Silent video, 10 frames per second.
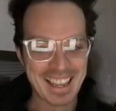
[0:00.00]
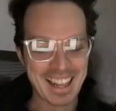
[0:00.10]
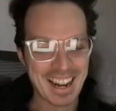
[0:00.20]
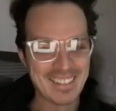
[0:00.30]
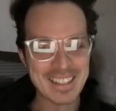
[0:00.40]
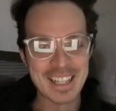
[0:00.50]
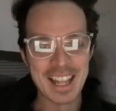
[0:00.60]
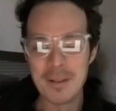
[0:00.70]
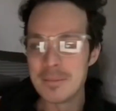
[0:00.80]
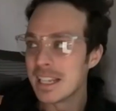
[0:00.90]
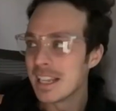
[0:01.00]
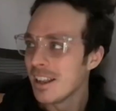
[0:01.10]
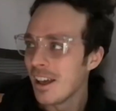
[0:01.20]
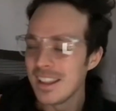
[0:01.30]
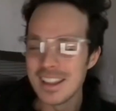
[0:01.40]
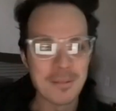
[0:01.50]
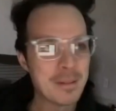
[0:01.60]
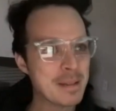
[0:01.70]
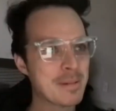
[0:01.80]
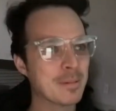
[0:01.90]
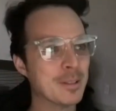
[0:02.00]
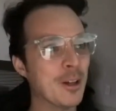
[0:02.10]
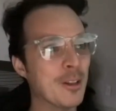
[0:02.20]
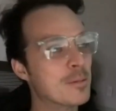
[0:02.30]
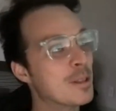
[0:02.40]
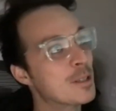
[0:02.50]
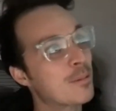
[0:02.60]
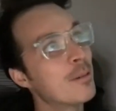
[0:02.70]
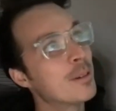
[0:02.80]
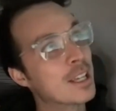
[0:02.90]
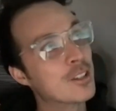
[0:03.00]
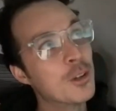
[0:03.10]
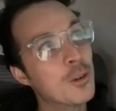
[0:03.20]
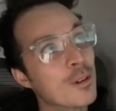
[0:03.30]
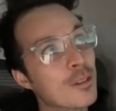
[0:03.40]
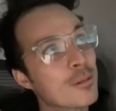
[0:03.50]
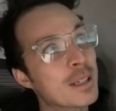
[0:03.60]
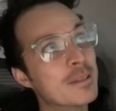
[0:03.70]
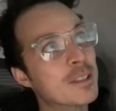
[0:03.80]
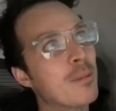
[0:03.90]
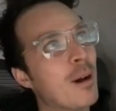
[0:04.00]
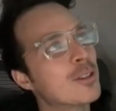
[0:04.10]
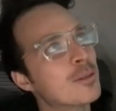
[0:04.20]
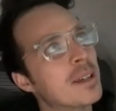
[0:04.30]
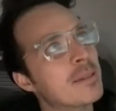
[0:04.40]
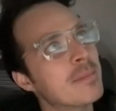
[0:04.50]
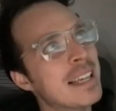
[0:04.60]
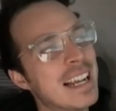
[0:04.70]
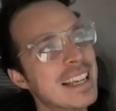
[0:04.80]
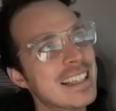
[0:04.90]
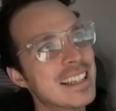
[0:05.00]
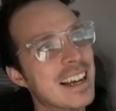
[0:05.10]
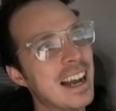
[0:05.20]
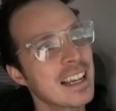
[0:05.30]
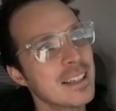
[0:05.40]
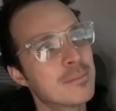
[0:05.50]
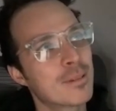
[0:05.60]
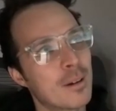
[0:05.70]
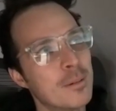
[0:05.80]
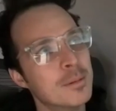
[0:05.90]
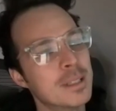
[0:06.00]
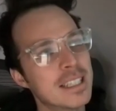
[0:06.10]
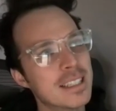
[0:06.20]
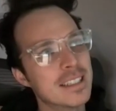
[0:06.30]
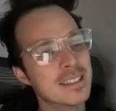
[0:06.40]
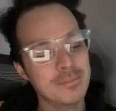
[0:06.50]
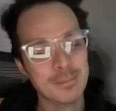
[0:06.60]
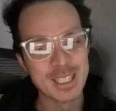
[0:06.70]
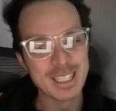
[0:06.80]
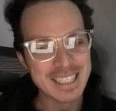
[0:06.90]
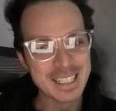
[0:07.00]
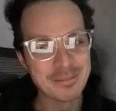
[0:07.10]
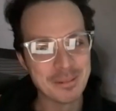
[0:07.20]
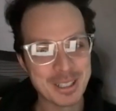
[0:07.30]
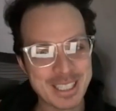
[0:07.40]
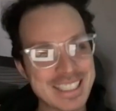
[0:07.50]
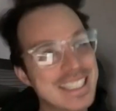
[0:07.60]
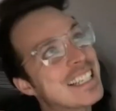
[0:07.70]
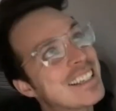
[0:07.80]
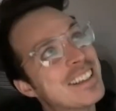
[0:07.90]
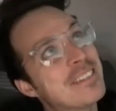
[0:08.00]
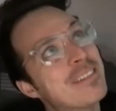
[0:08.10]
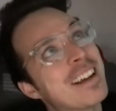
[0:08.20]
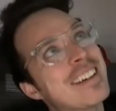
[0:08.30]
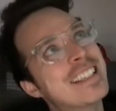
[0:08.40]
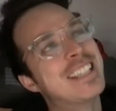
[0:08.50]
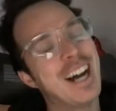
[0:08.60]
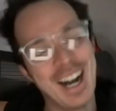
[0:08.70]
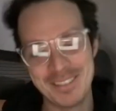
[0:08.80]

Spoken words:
And I mean, and not many people know this, but there's probably like 2 or 3 spots where I'm like, man, I could probably put a little more cedar at the very top.